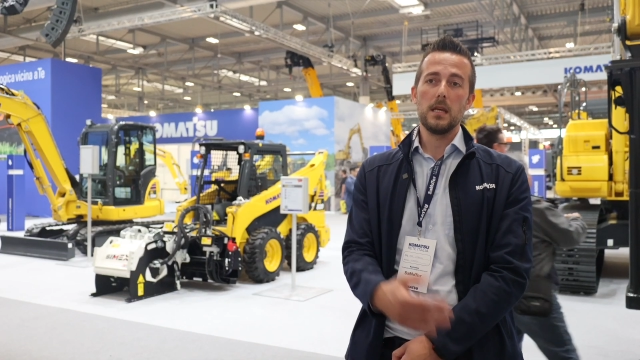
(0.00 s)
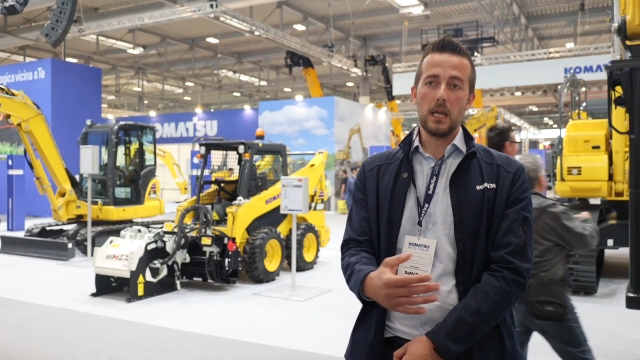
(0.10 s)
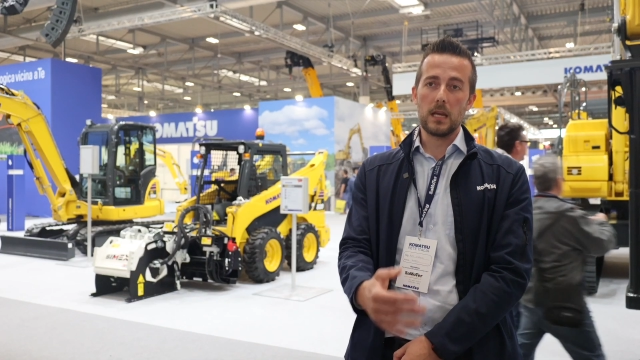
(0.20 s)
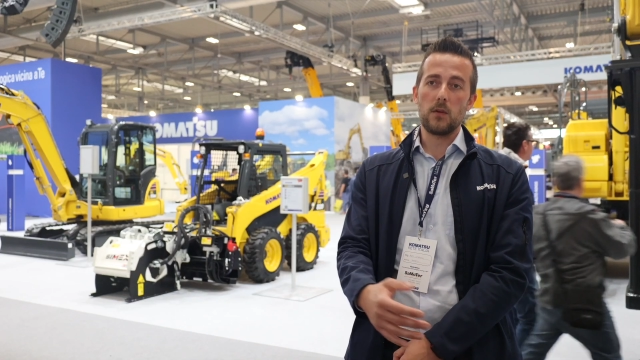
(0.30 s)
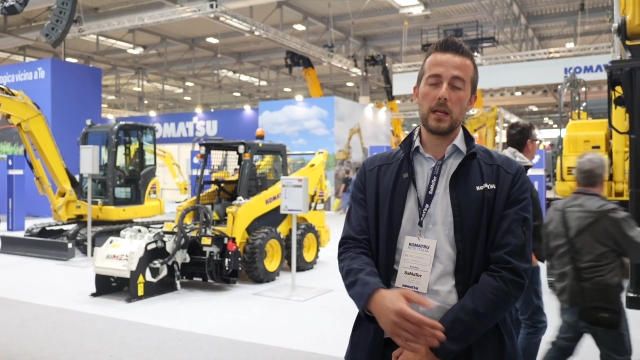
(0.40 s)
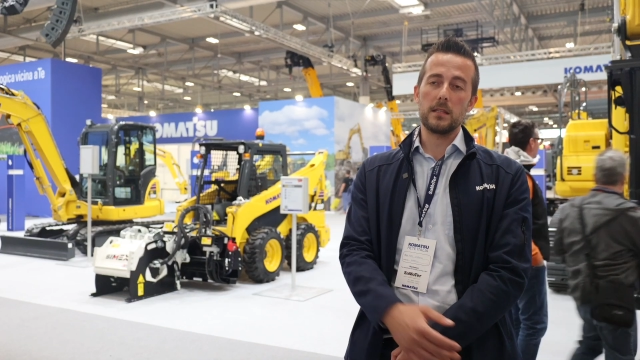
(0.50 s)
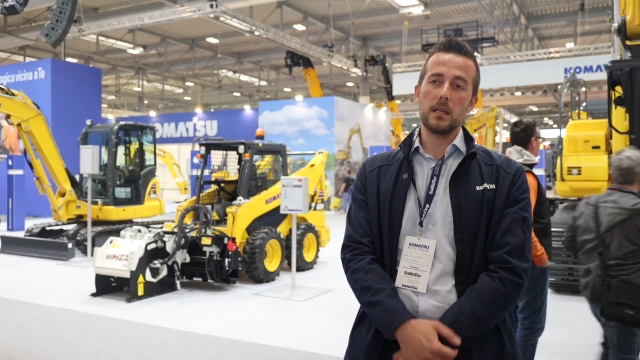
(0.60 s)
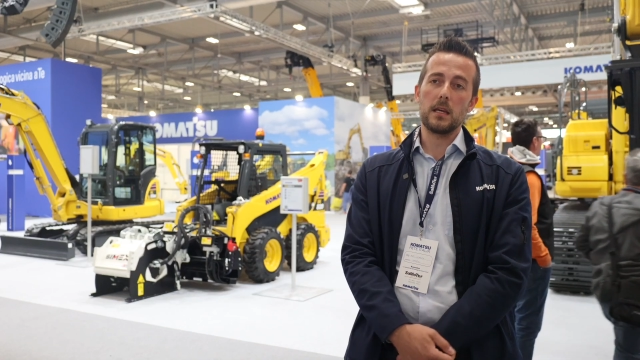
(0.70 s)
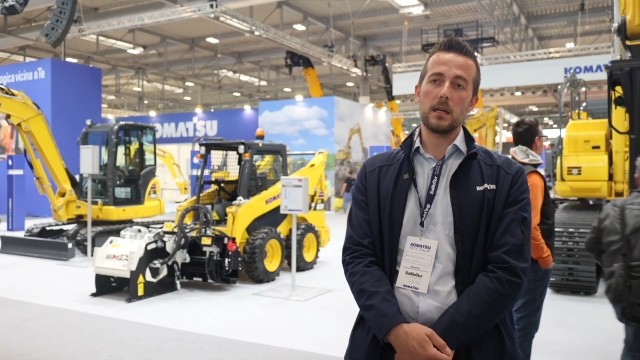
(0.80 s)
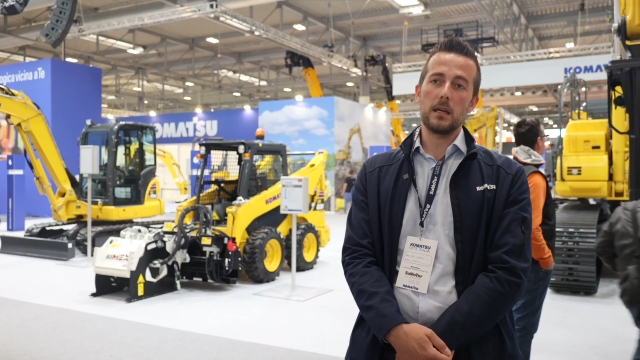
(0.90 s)
and
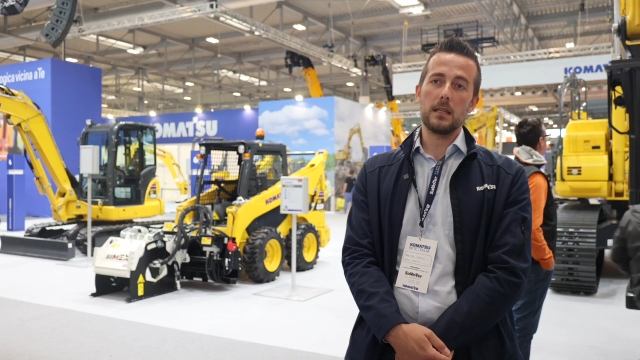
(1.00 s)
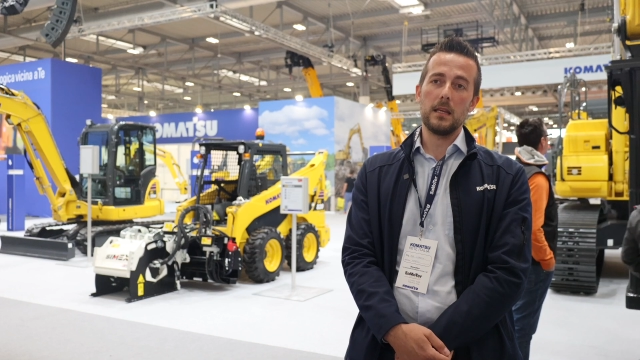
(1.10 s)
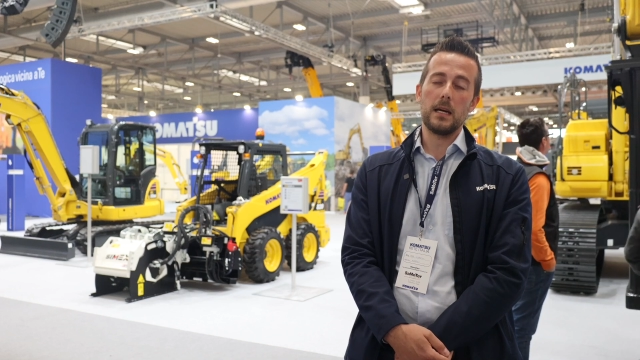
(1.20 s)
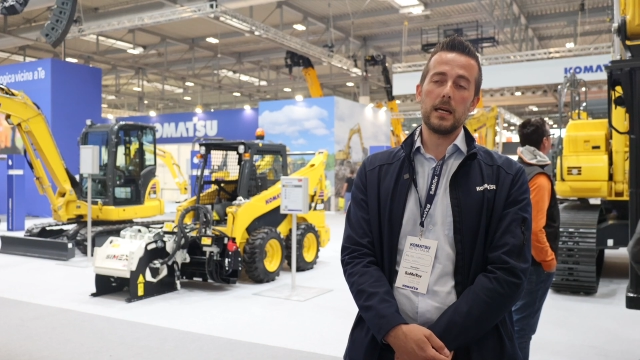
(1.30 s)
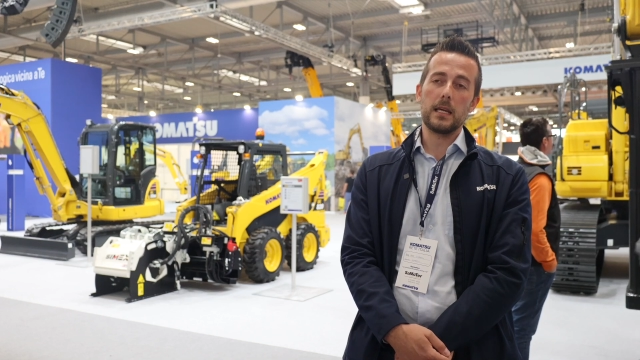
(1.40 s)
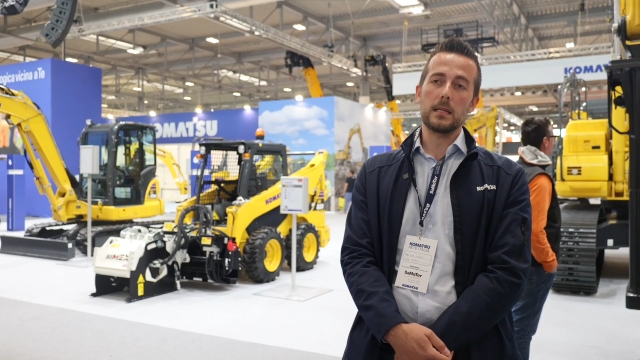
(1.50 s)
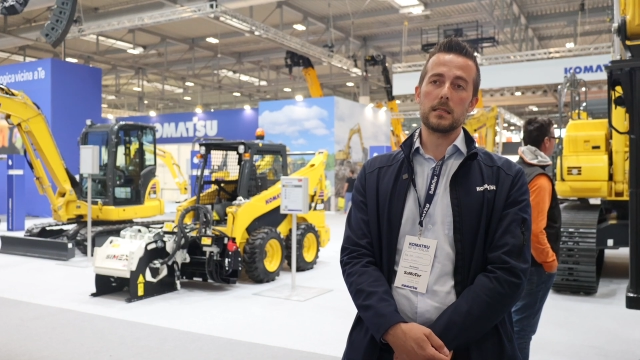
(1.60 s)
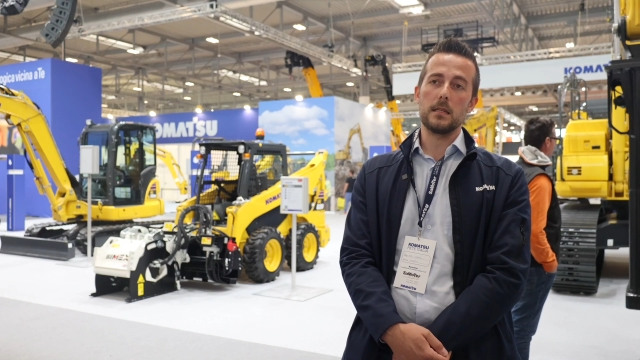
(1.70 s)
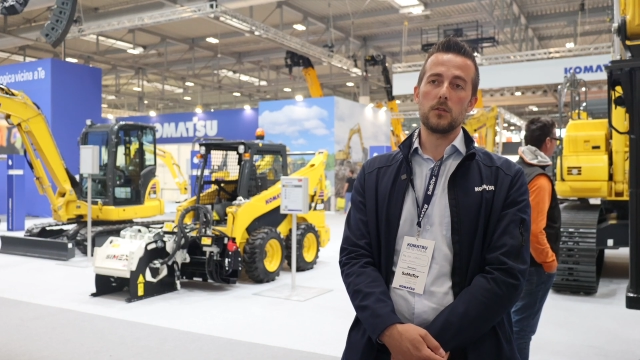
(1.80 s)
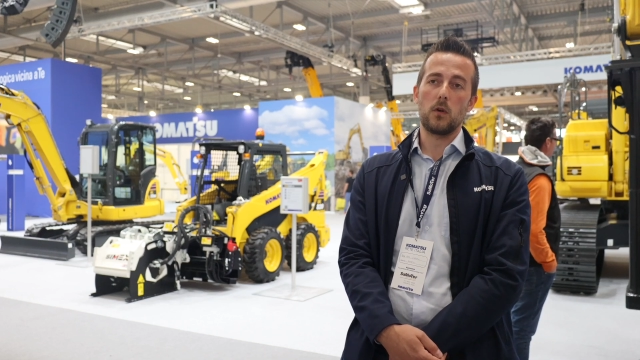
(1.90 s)
granting the
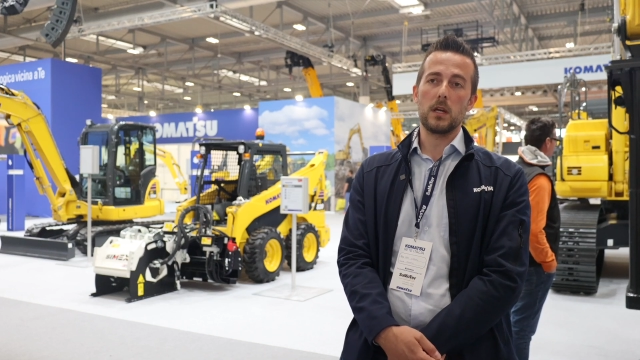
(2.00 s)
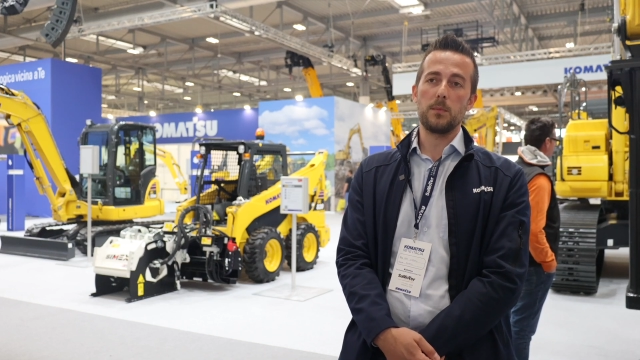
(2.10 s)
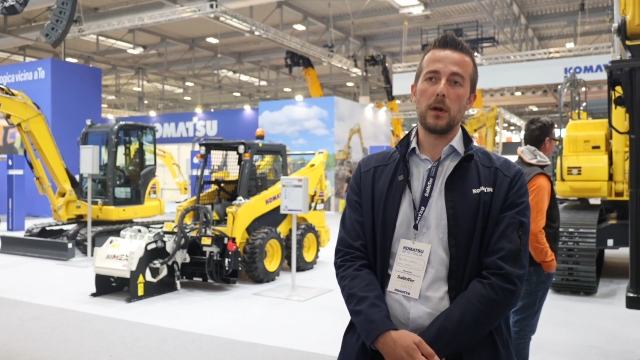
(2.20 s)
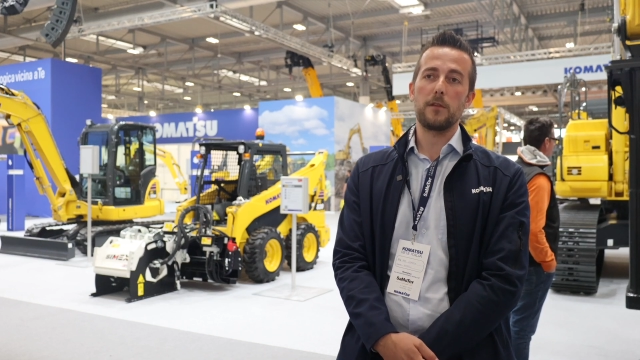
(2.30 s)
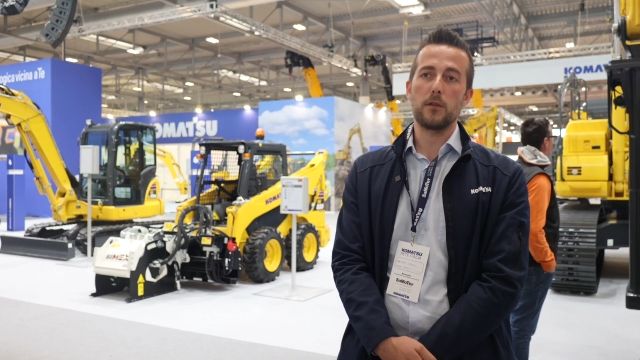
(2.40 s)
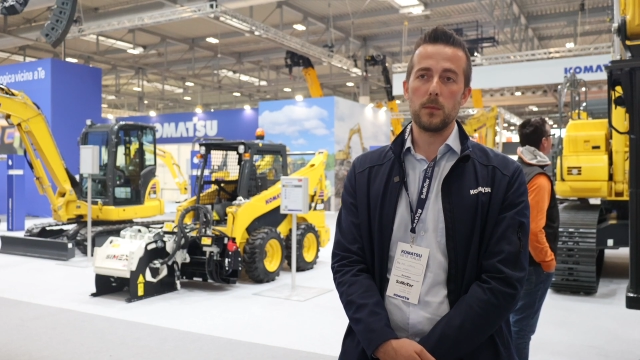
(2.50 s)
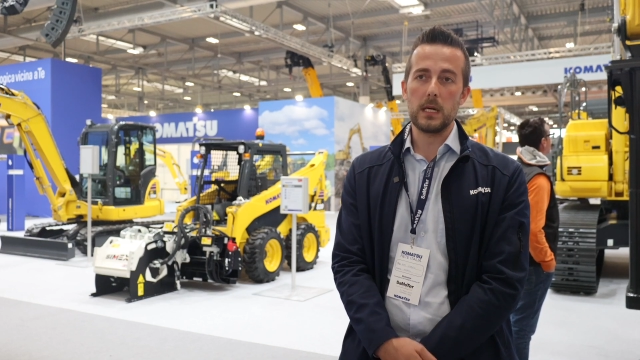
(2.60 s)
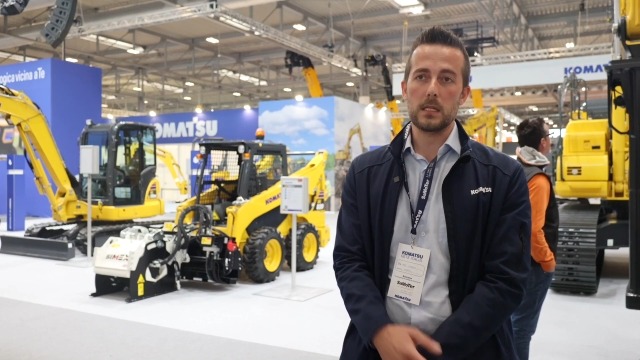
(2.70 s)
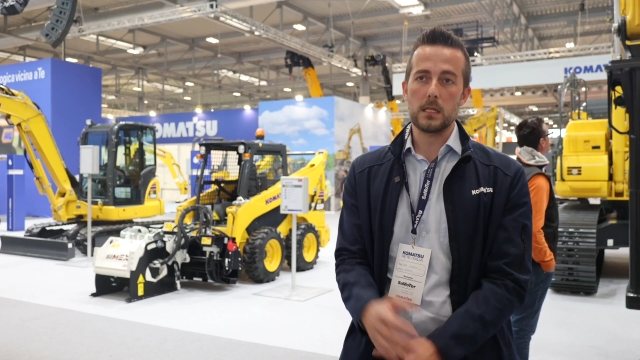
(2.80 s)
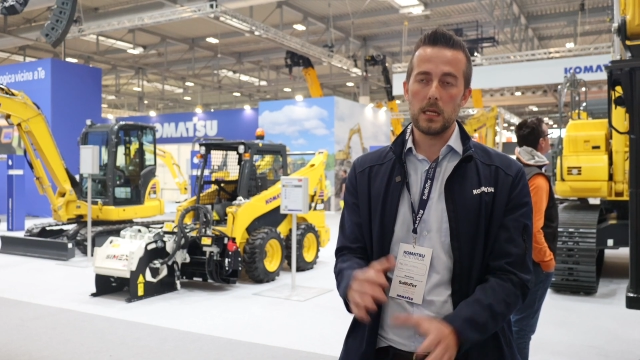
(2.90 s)
highest hydraulic
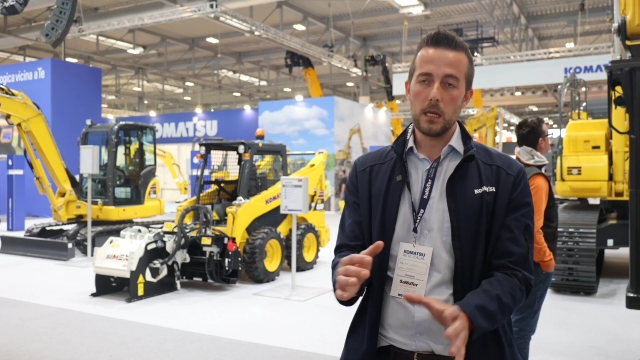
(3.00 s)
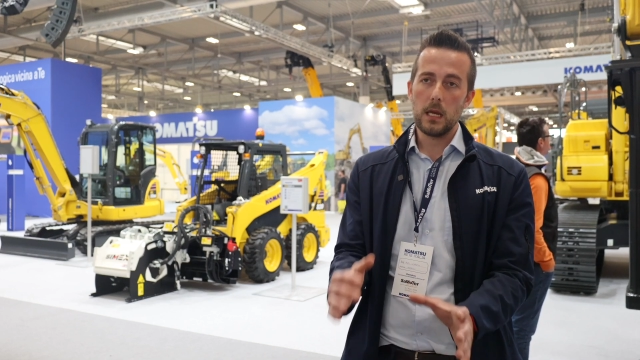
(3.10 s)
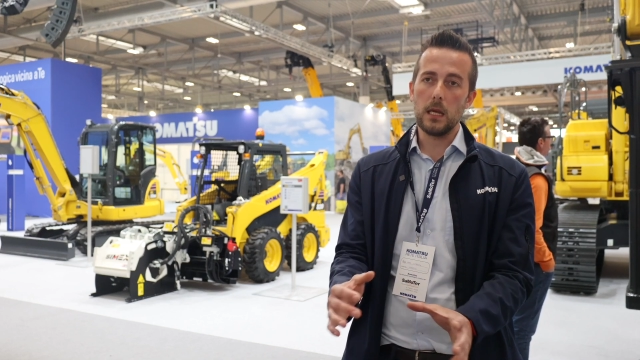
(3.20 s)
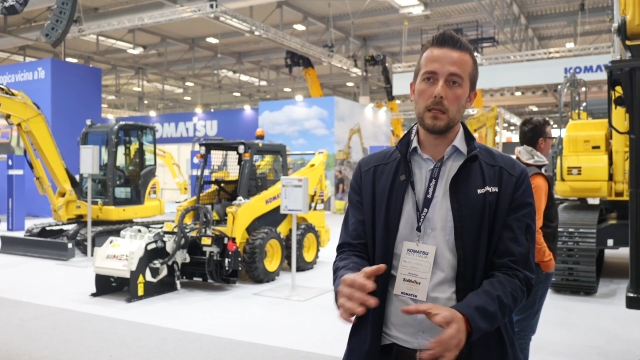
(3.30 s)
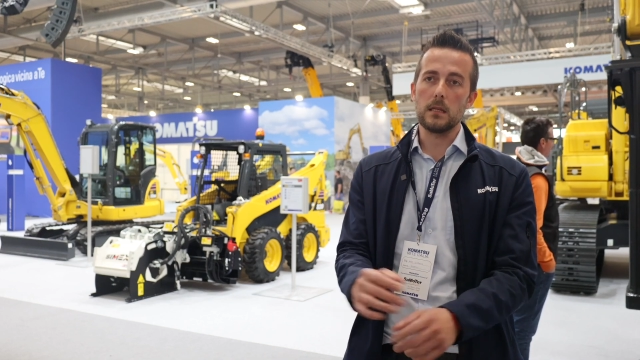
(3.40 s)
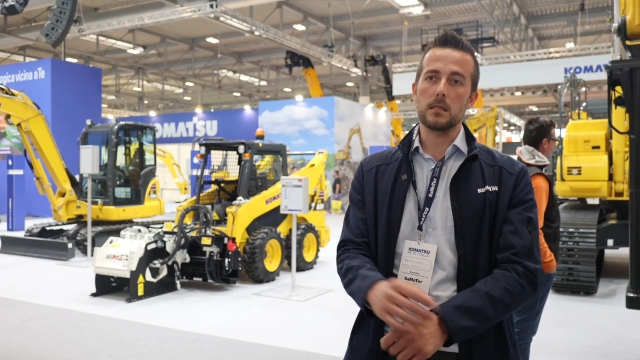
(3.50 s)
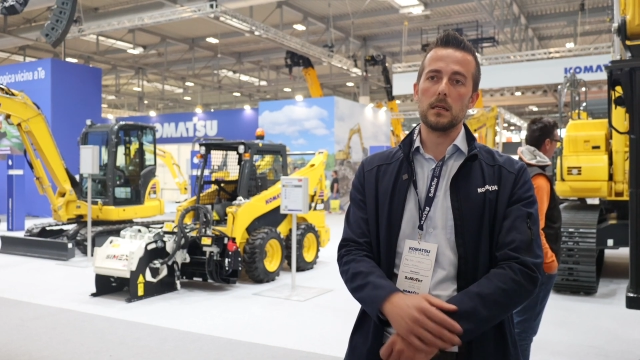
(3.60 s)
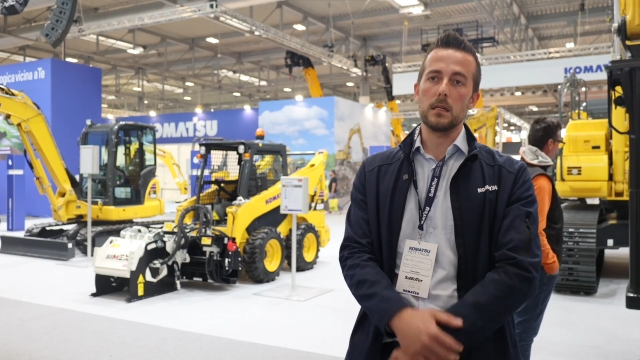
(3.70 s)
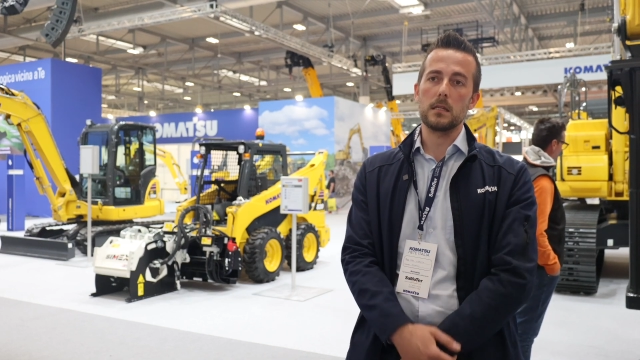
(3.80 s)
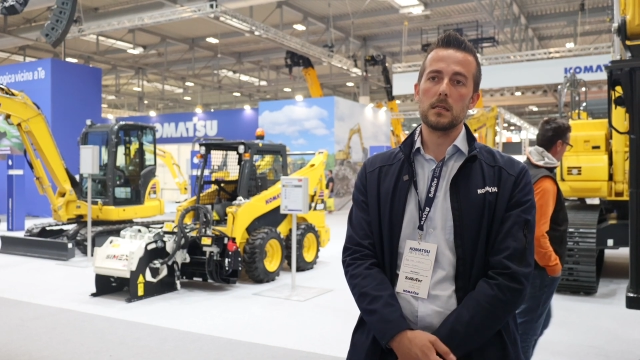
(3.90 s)
performance in this
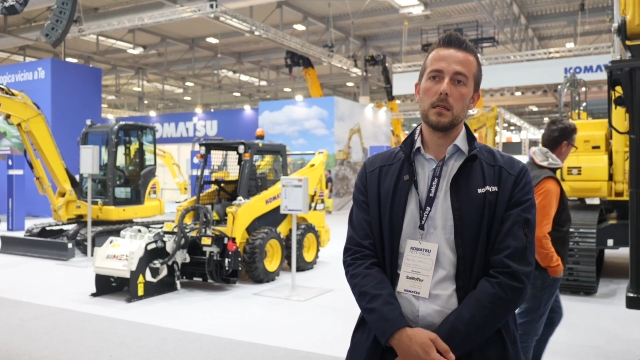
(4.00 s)
size.